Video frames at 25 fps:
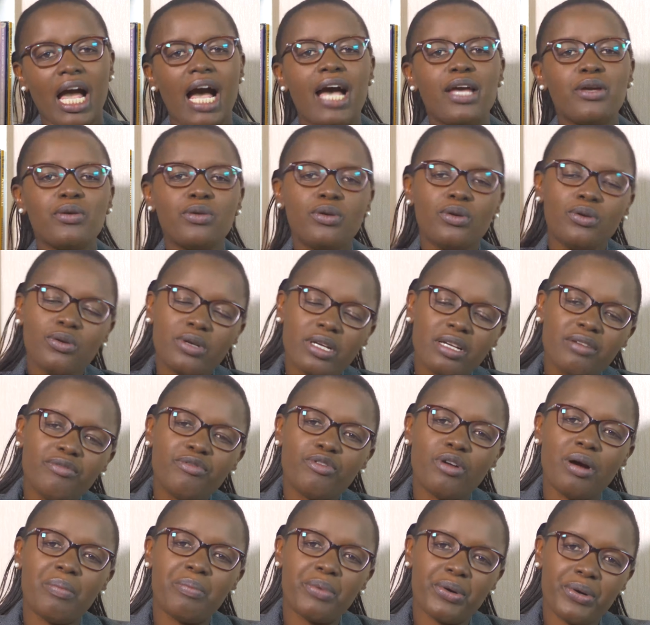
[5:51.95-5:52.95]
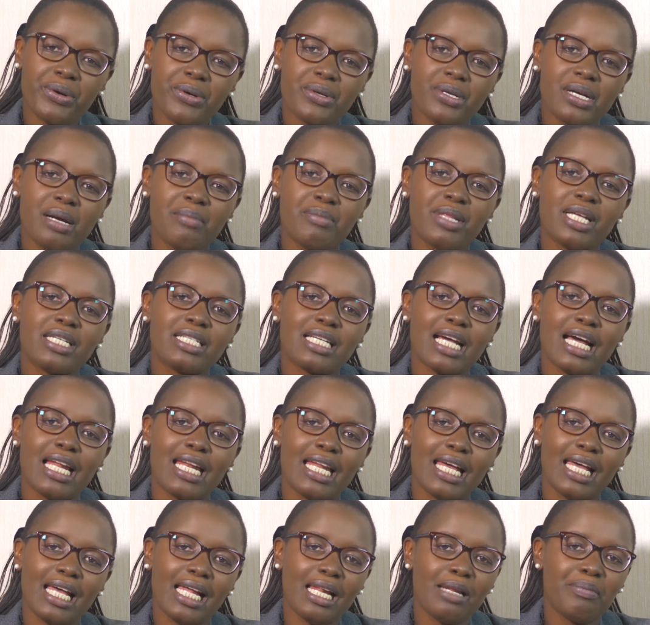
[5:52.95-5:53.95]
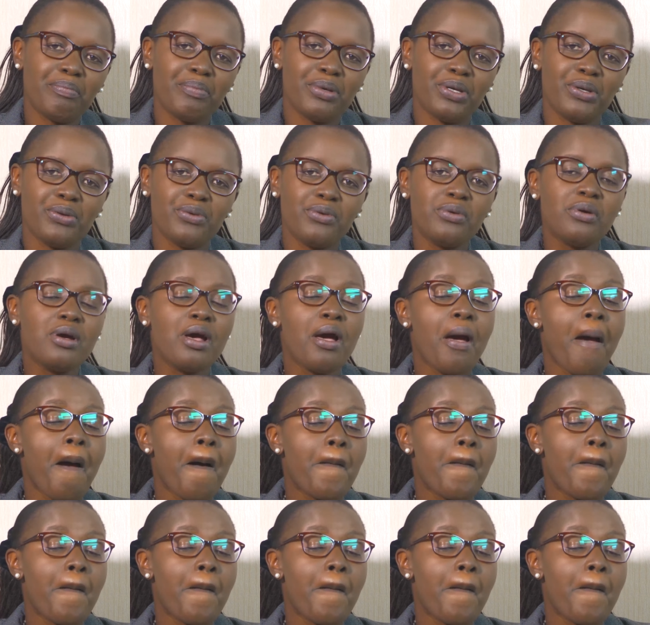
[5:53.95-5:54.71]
Are you looking for a program that can help you